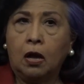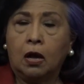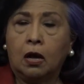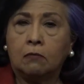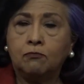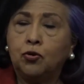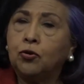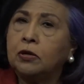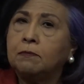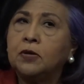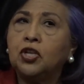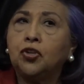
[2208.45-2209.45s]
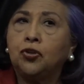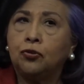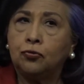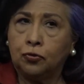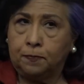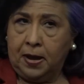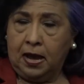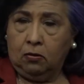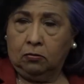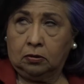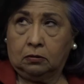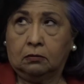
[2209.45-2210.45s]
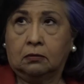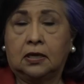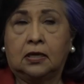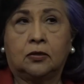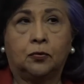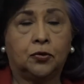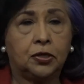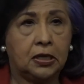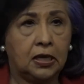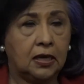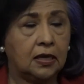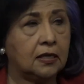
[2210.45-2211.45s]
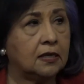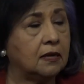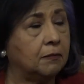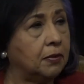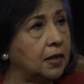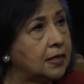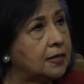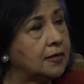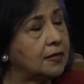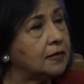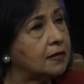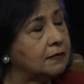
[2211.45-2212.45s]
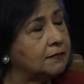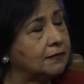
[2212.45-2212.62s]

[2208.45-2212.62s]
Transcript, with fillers: Um, you can misuse power, as we're seeing in some places,